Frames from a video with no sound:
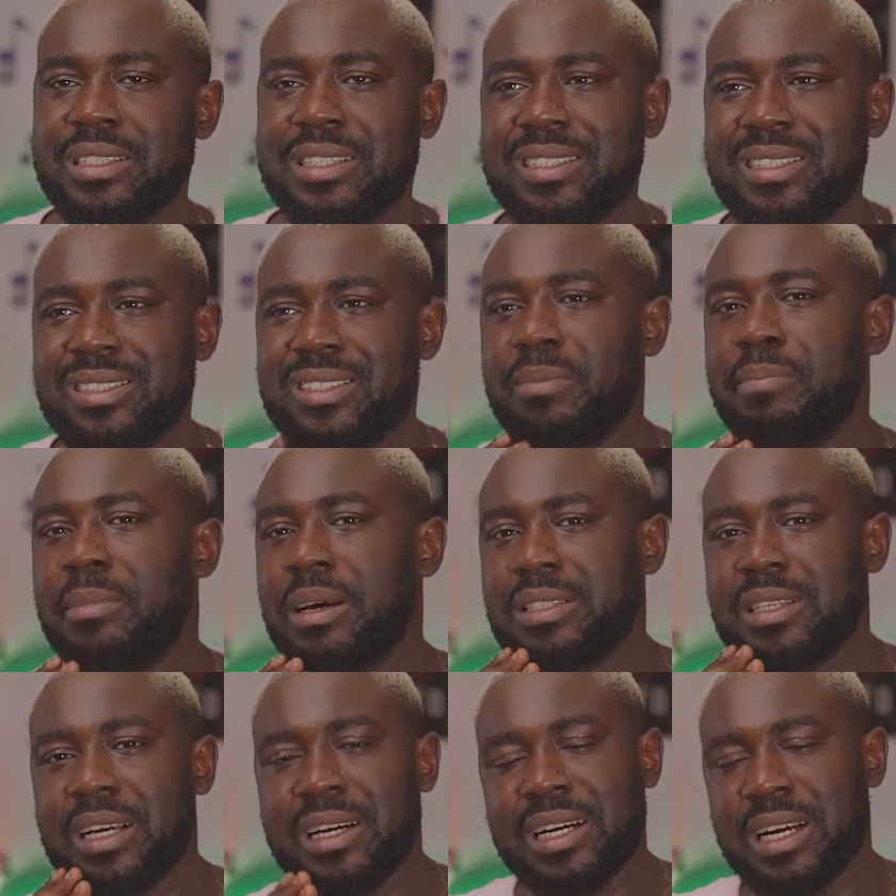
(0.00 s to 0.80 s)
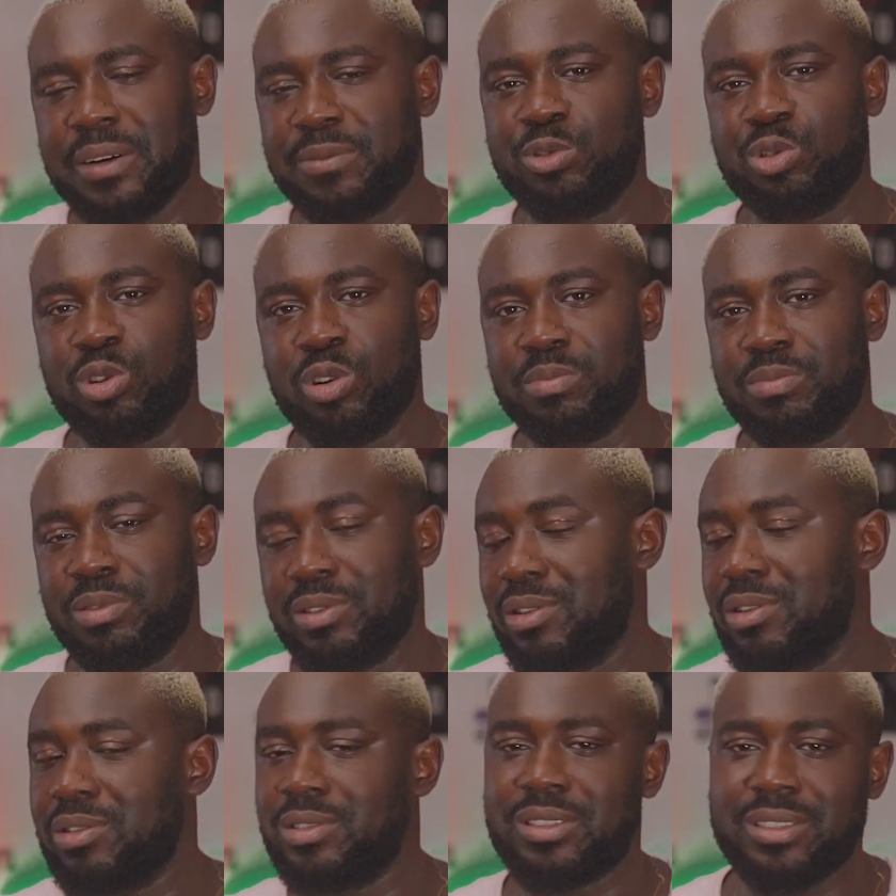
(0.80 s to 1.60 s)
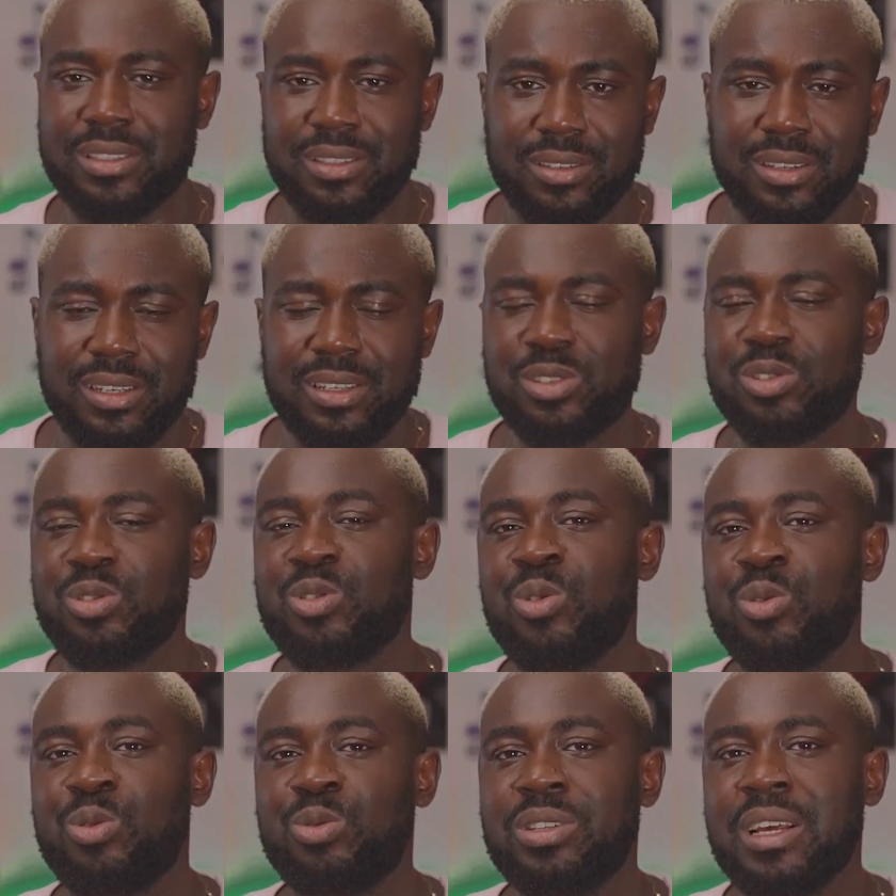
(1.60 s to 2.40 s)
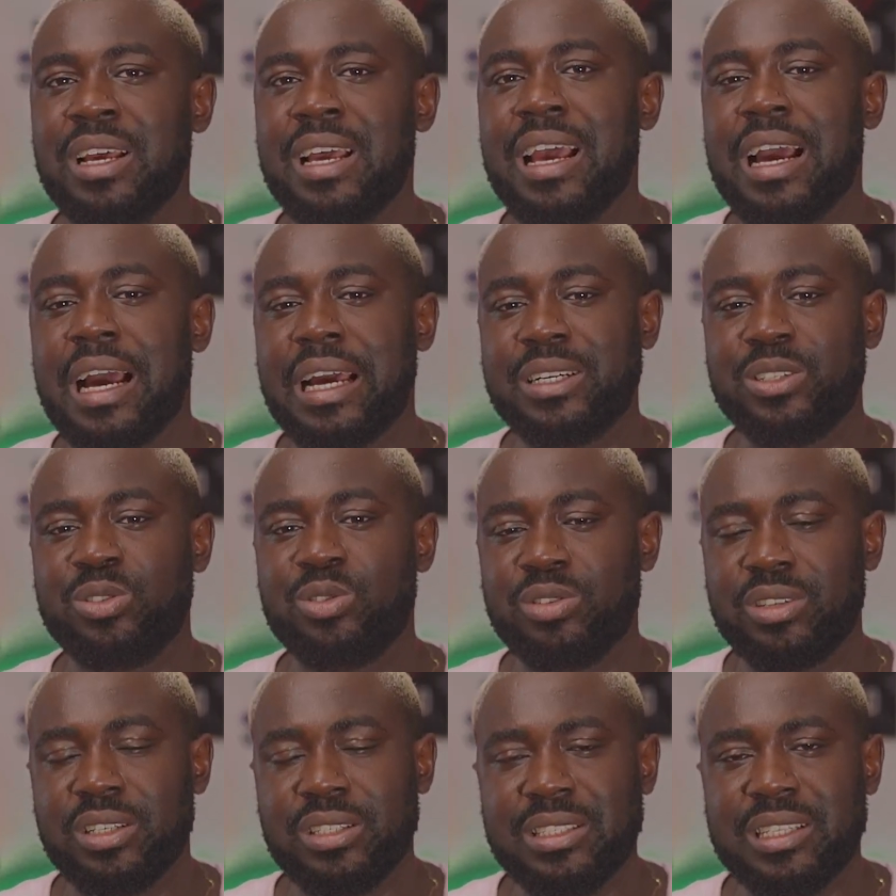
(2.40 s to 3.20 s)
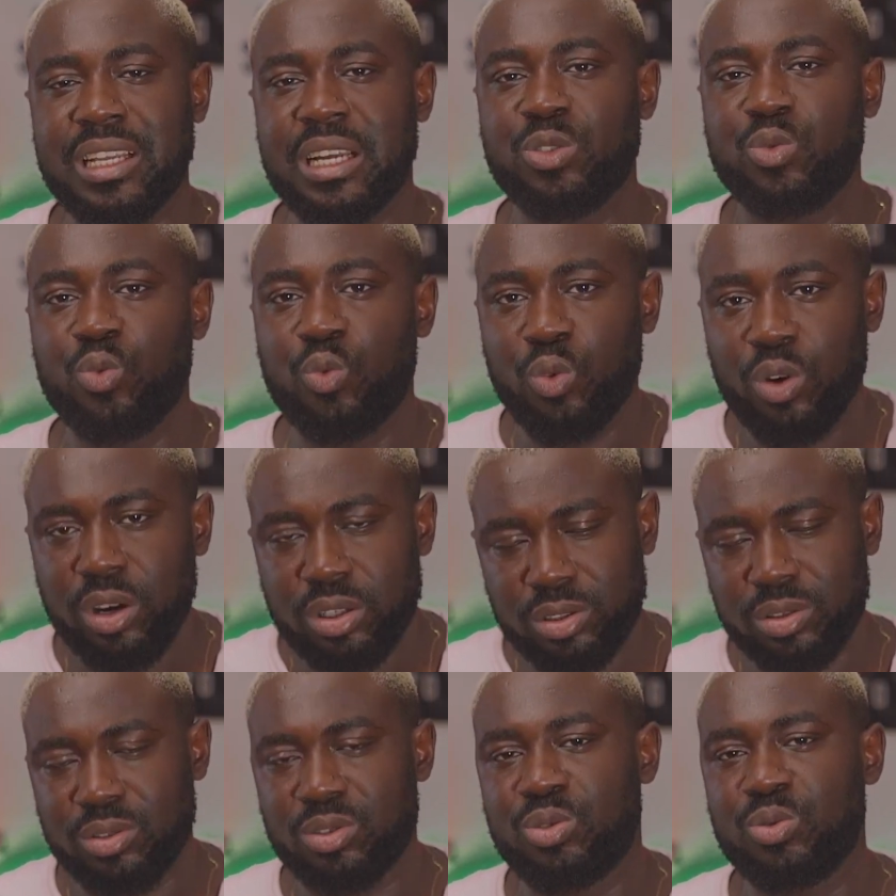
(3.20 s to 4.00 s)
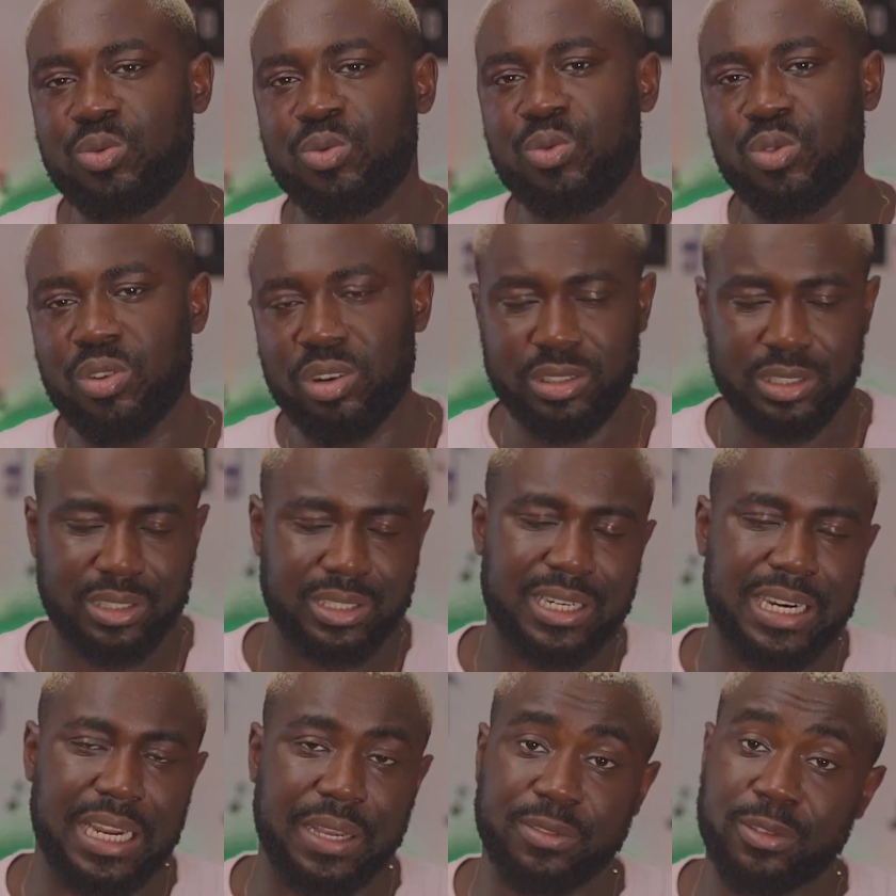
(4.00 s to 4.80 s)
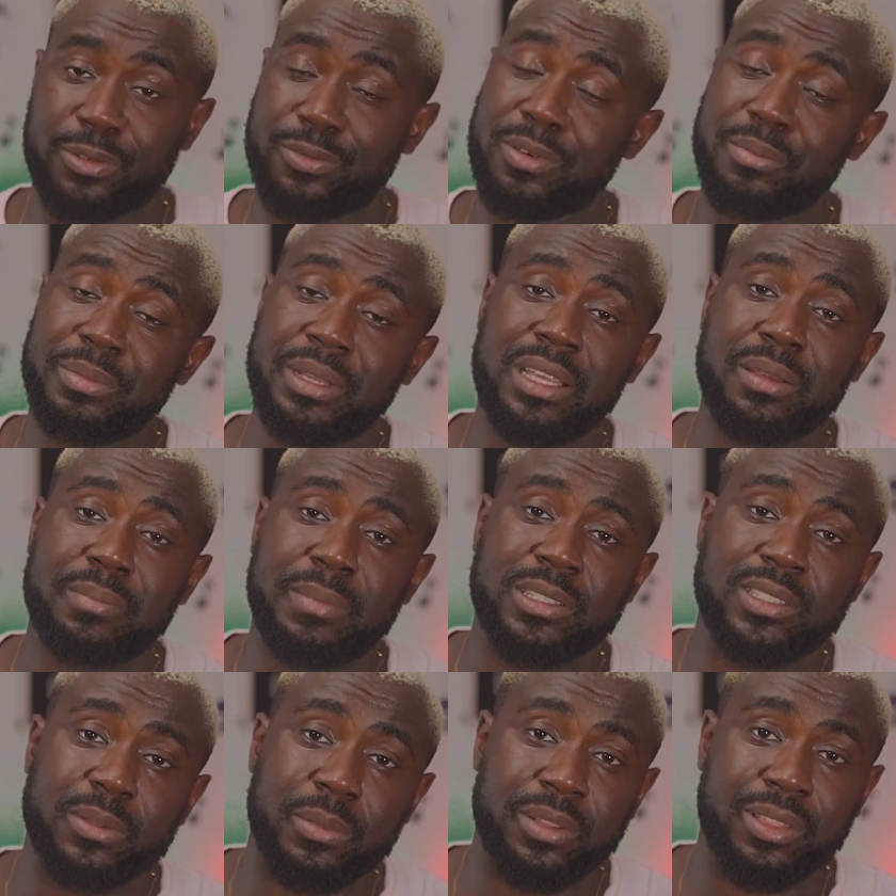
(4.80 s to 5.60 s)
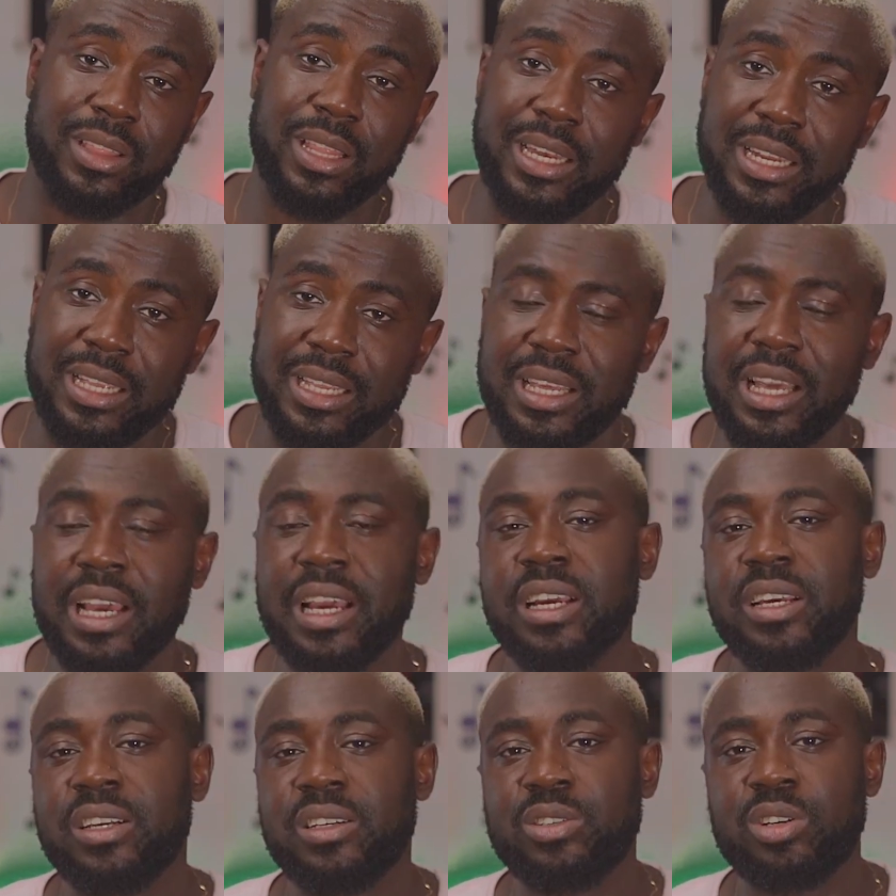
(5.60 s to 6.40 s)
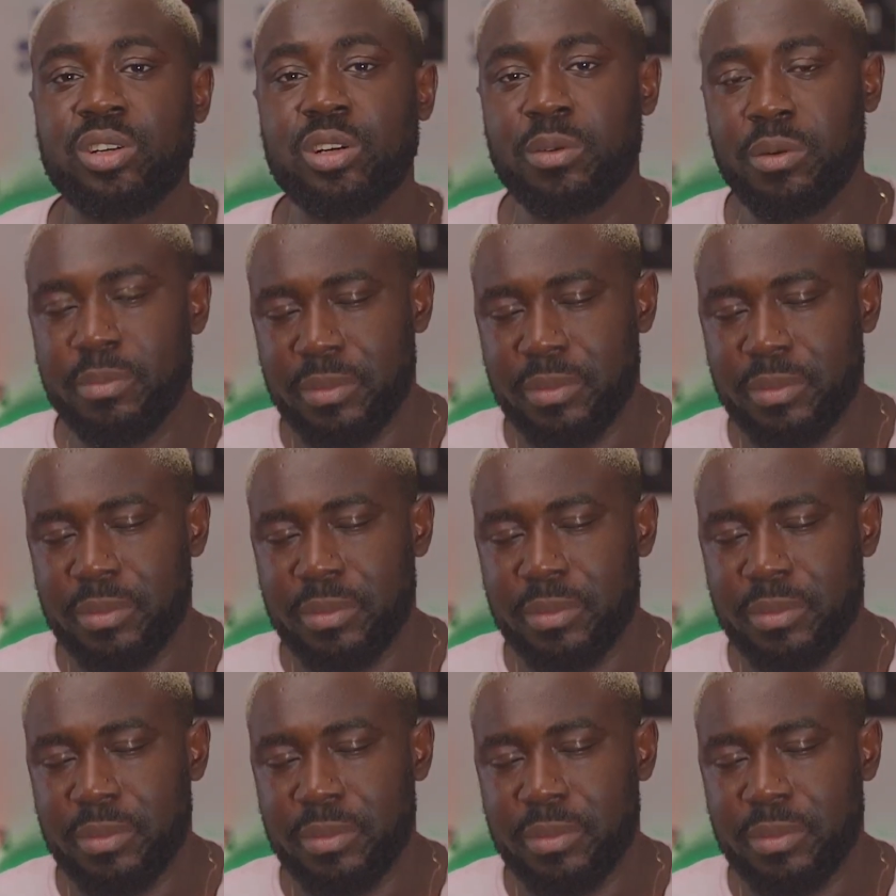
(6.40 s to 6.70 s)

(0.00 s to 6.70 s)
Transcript: this is a mastercraft job because he's good and he understands what to do on his craft. So for me, my number 3 is going to be